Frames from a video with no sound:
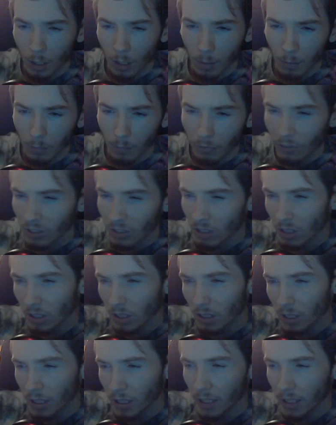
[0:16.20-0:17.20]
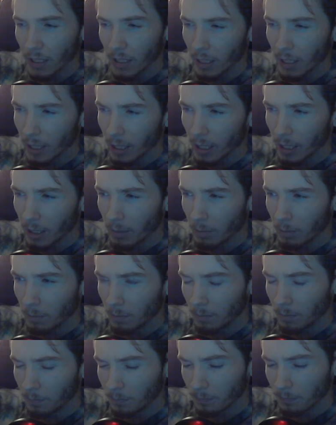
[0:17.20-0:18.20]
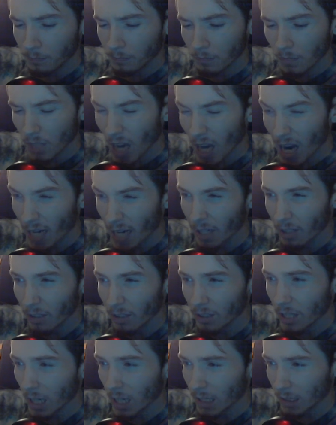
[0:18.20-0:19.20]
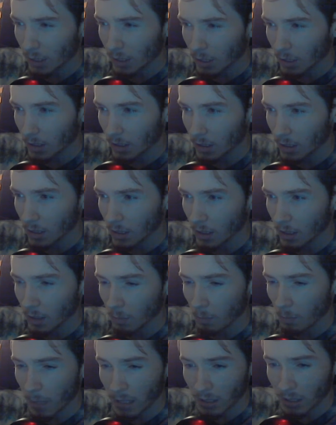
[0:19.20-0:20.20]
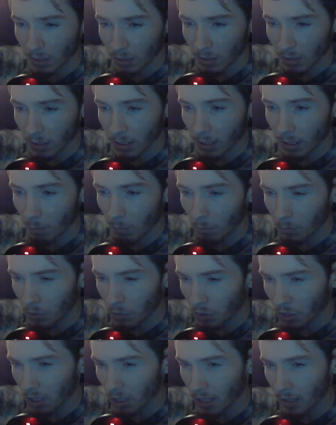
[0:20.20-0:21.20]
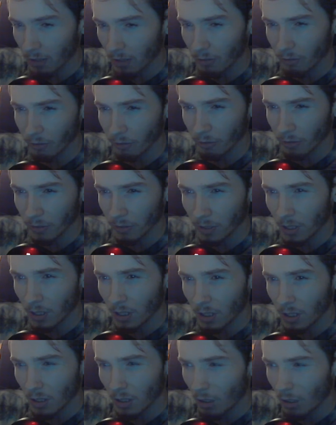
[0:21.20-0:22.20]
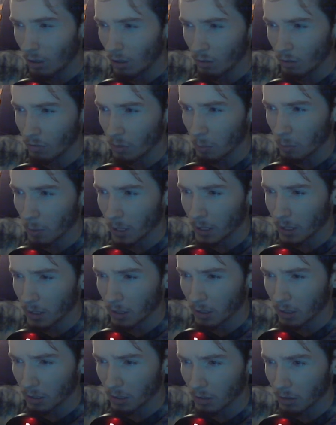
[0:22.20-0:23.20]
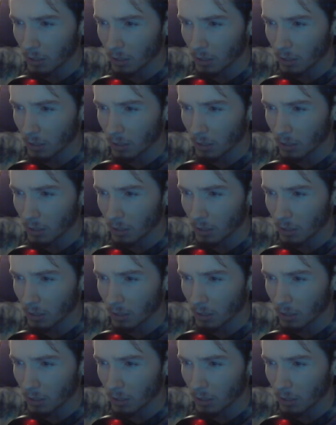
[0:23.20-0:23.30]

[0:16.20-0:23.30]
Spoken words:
Physically, I'm tired constantly. Mentally, I'm just kind of all over the place.